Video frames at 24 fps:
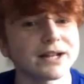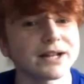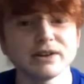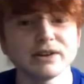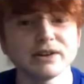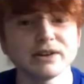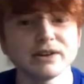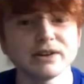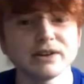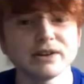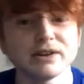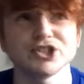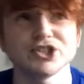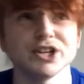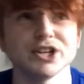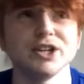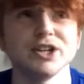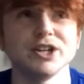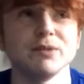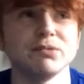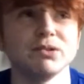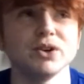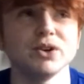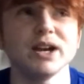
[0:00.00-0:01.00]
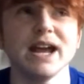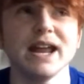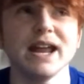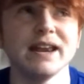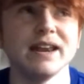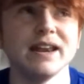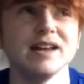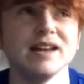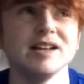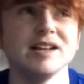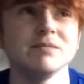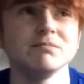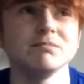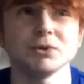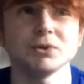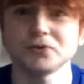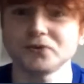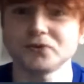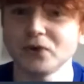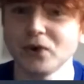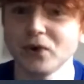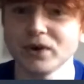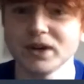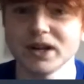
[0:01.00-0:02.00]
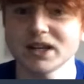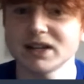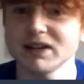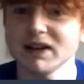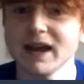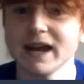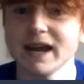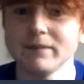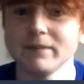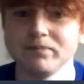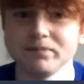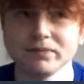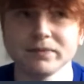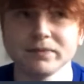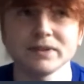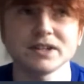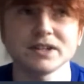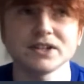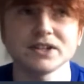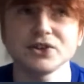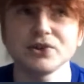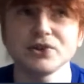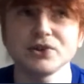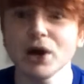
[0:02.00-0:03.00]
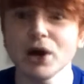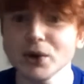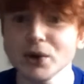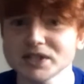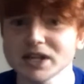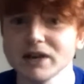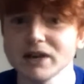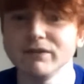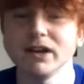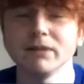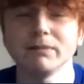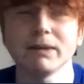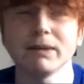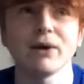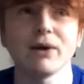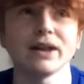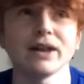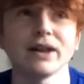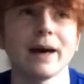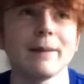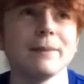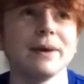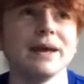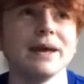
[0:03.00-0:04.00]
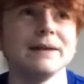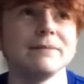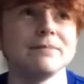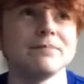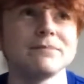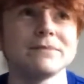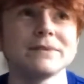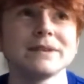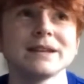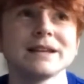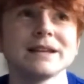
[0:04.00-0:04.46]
2-0 prediction you put in before the game. Did you know something about that, mate?